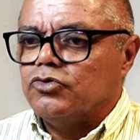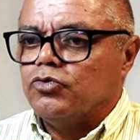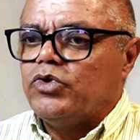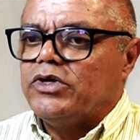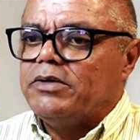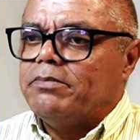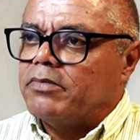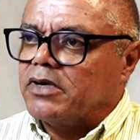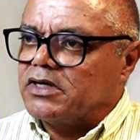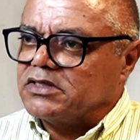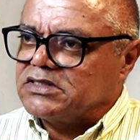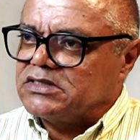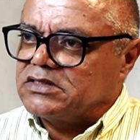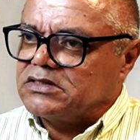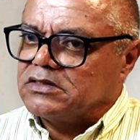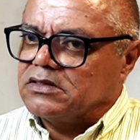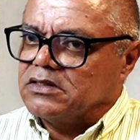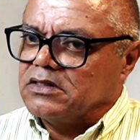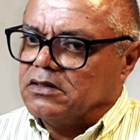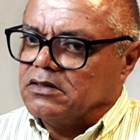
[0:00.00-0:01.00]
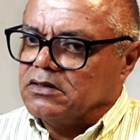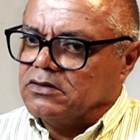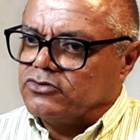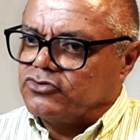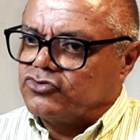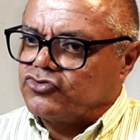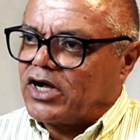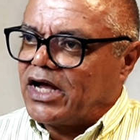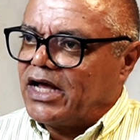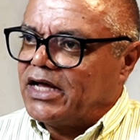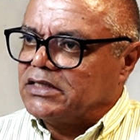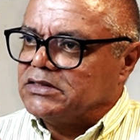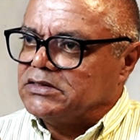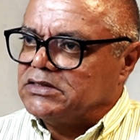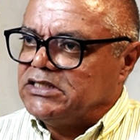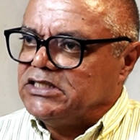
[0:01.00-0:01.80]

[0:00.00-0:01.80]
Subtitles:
we must try and